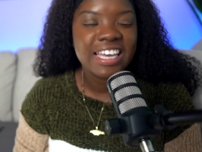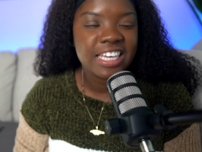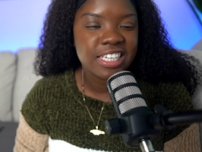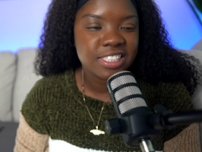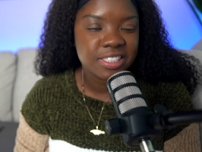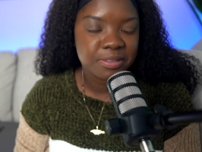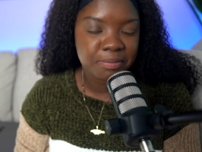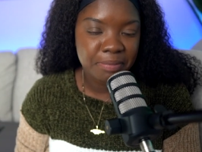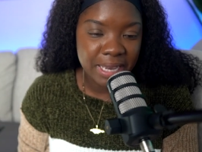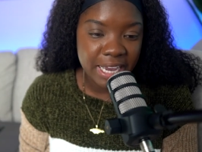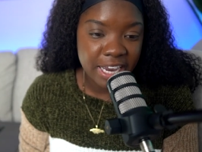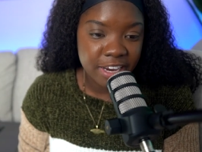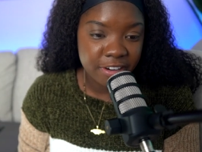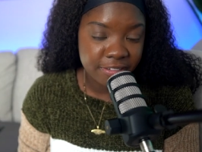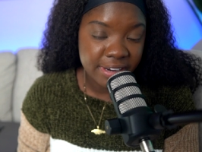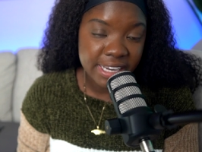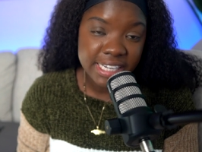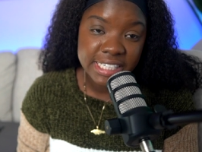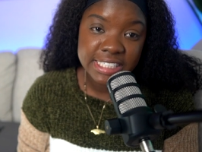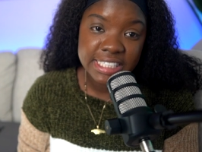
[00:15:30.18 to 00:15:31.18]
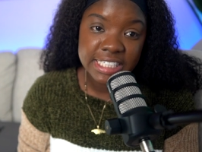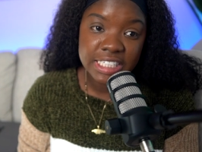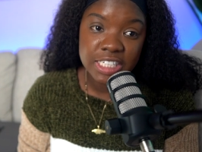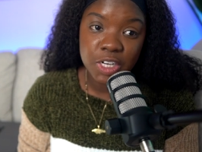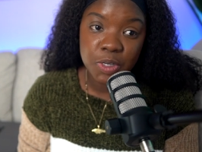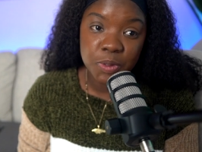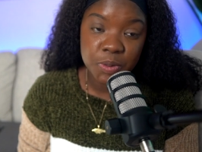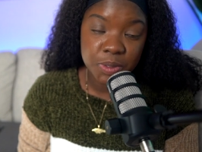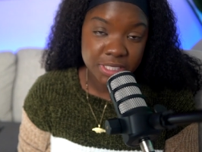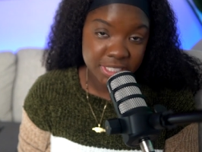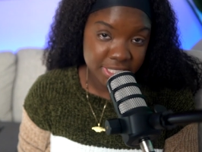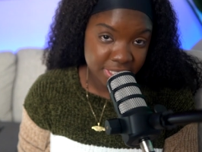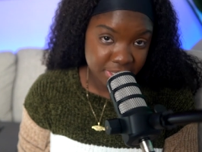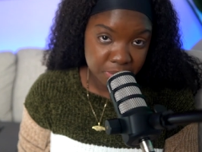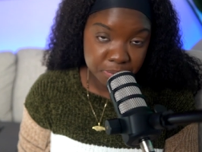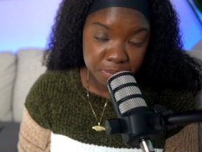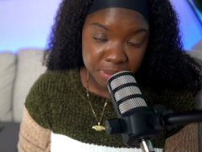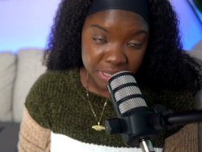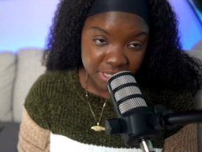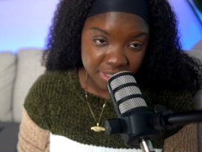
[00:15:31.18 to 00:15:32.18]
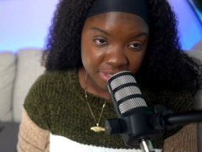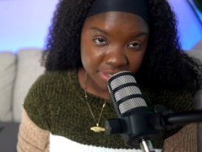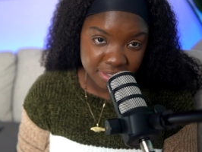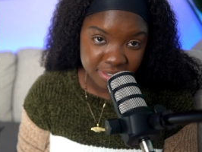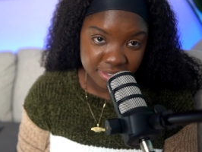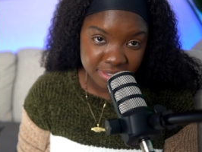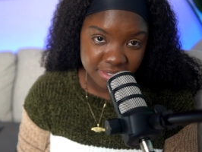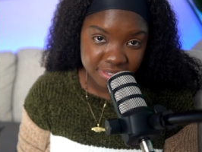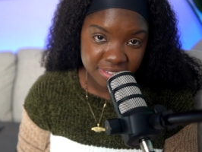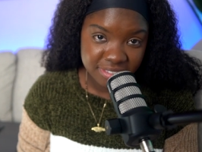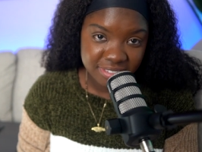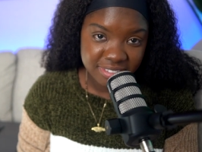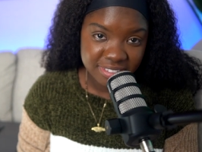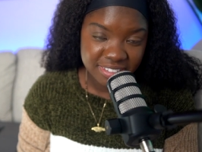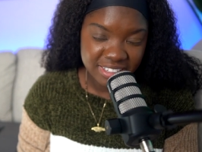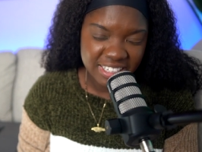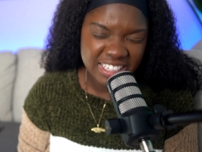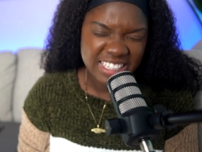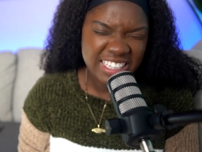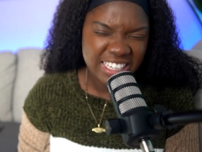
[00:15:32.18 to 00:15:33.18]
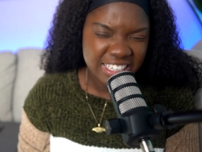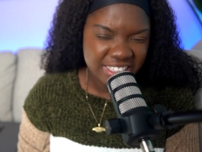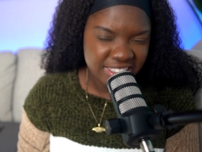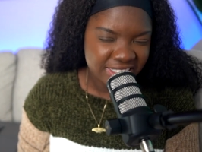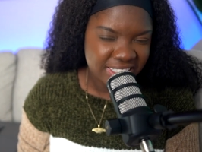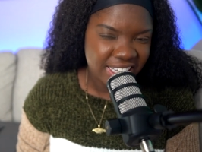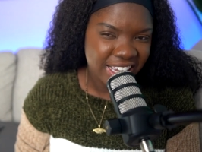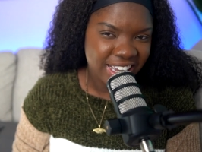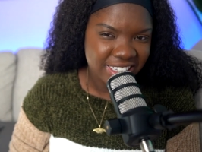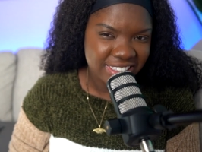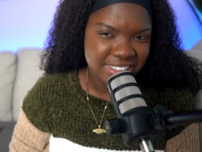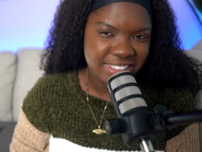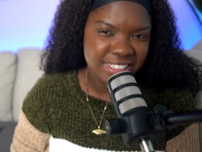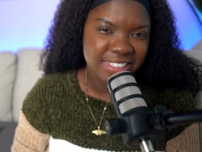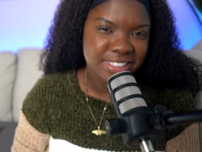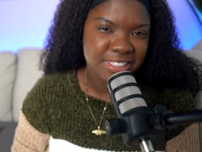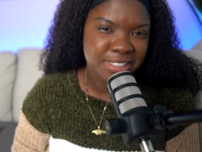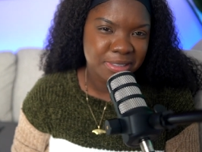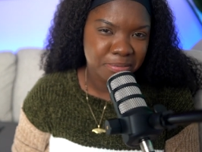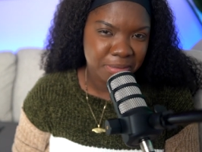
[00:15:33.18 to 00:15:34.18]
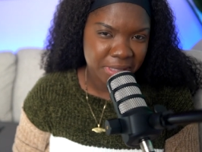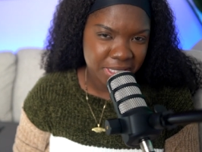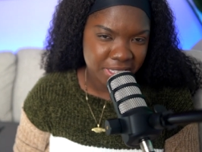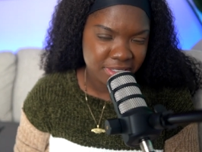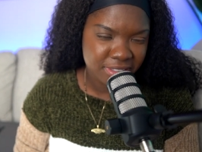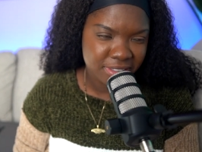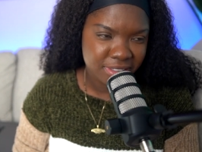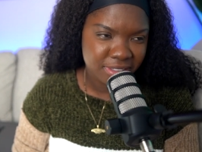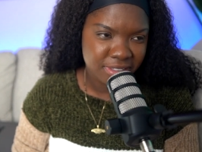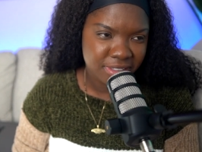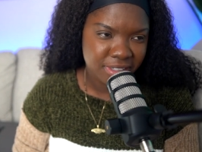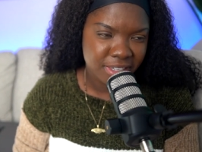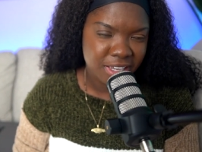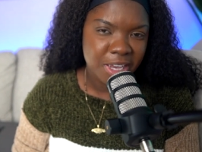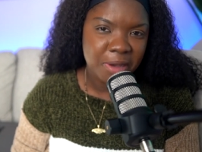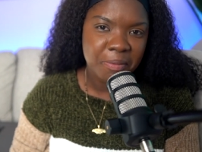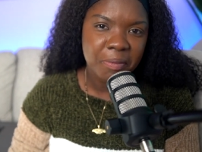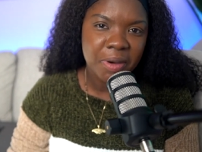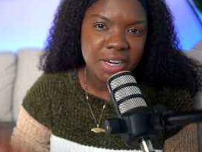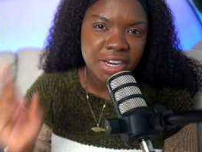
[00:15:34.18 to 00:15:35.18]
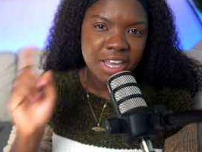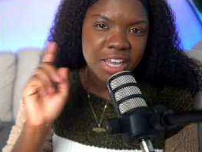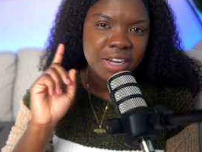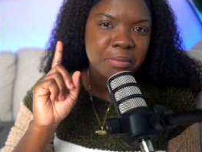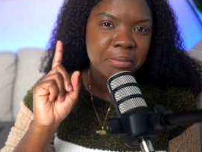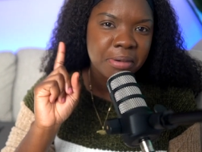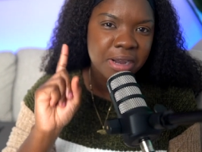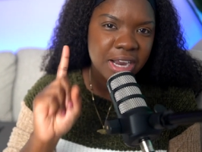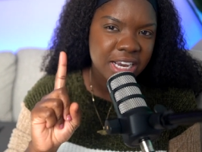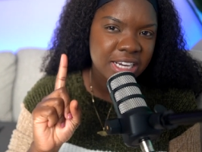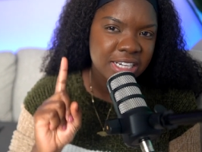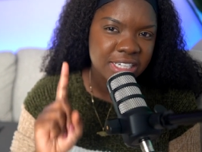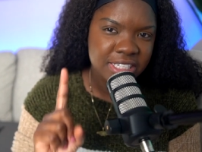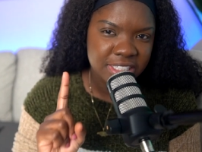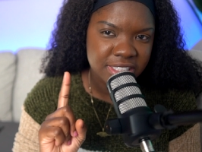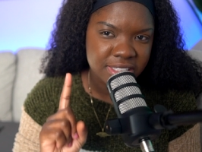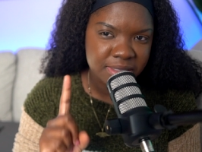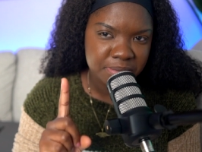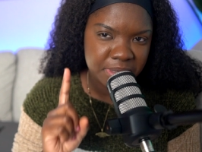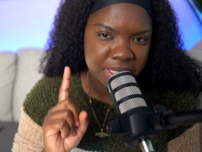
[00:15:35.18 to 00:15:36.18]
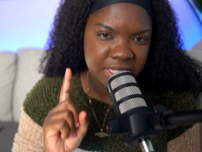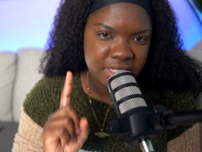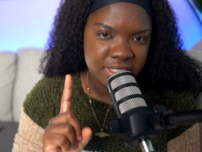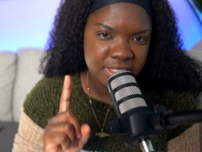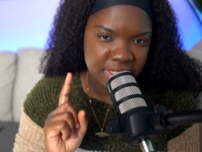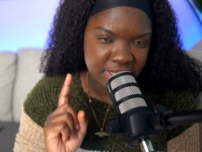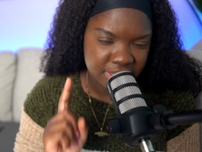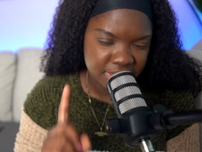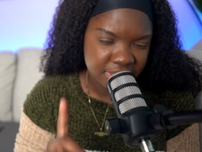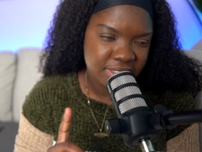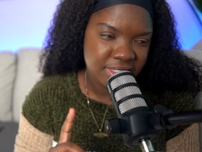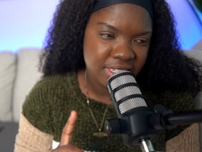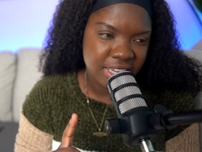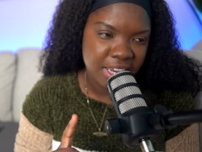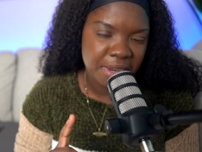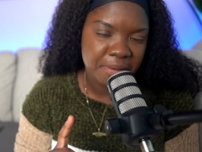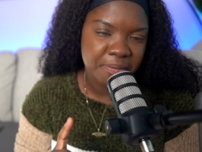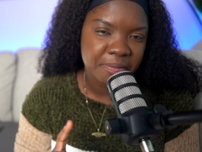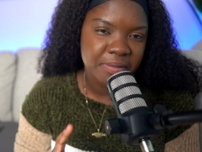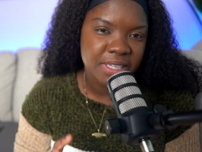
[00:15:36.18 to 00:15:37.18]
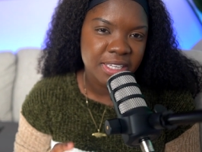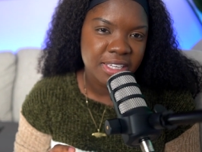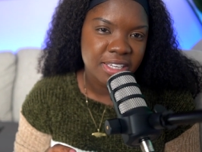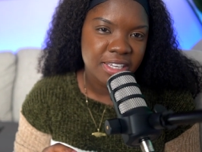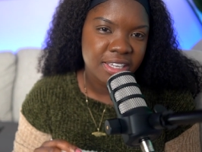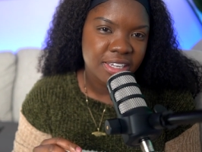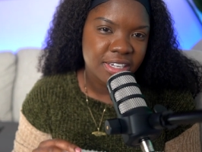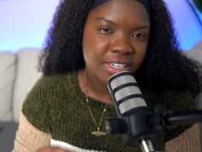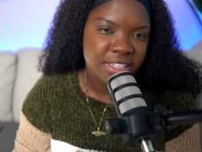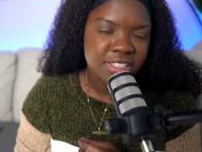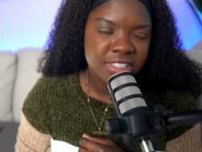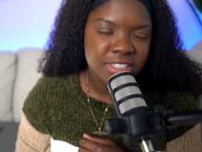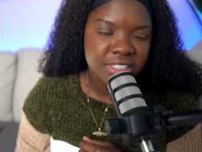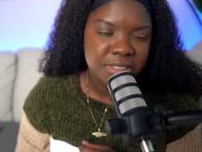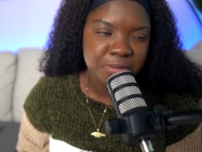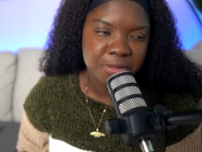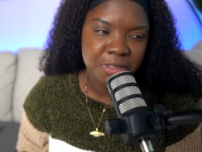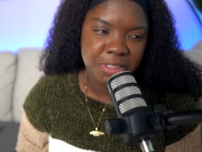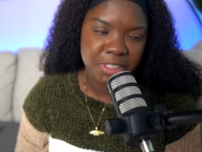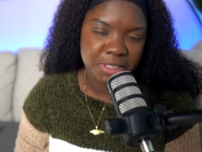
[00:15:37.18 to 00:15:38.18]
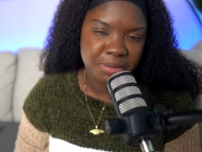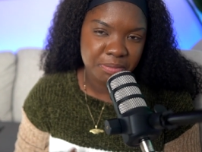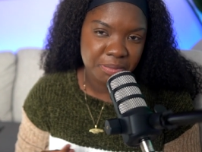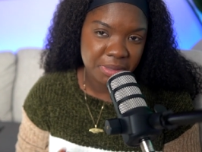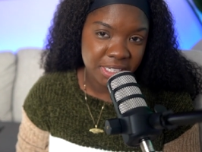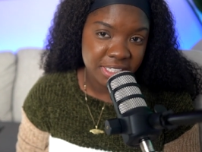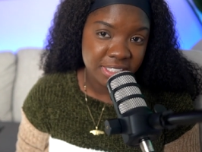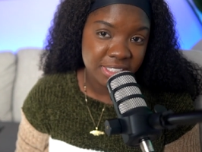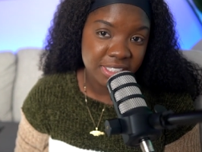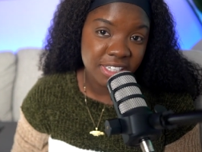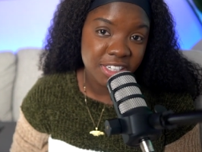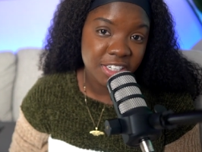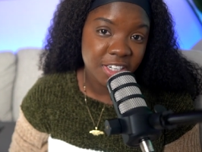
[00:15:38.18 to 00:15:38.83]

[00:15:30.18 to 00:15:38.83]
is by renting out space. And yes, I said space, but not parking space this time. This is more space in